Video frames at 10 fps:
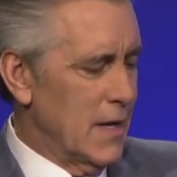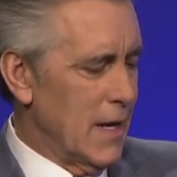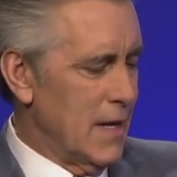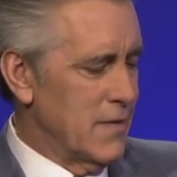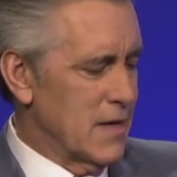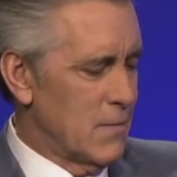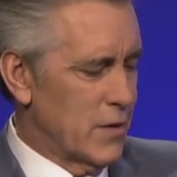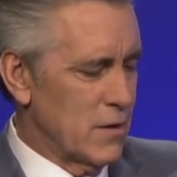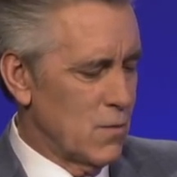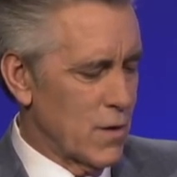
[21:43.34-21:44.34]
In the
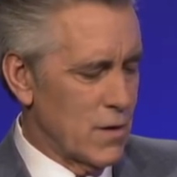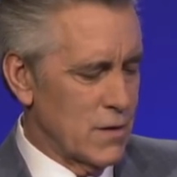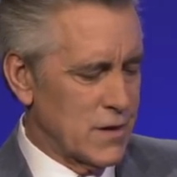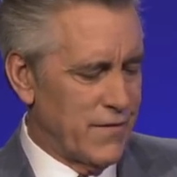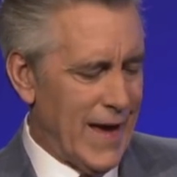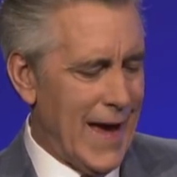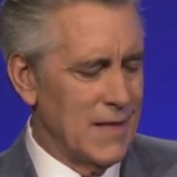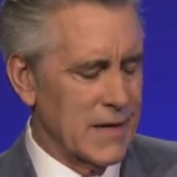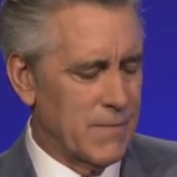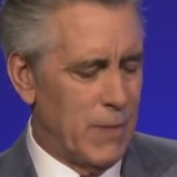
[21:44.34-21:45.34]
immortal words of
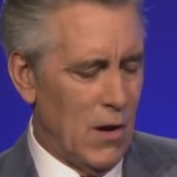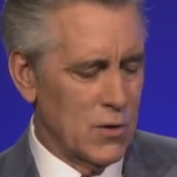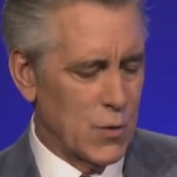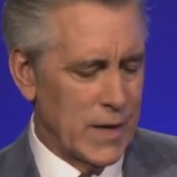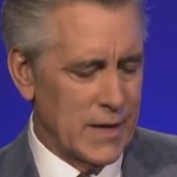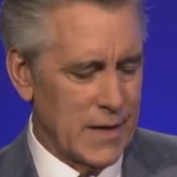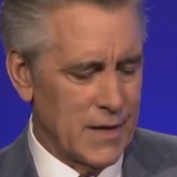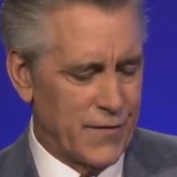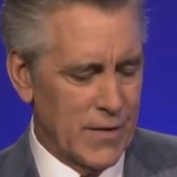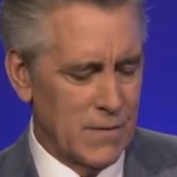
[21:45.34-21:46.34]
Alec Baldwin
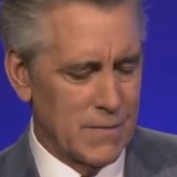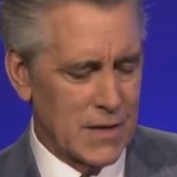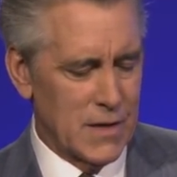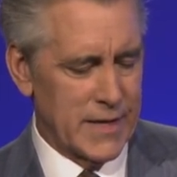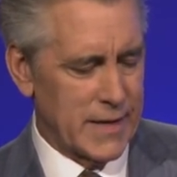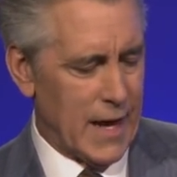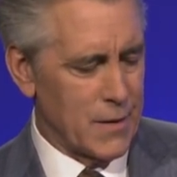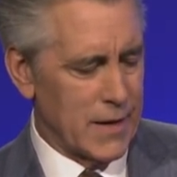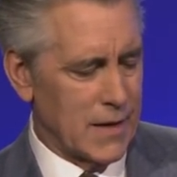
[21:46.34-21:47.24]
in the film Glengarry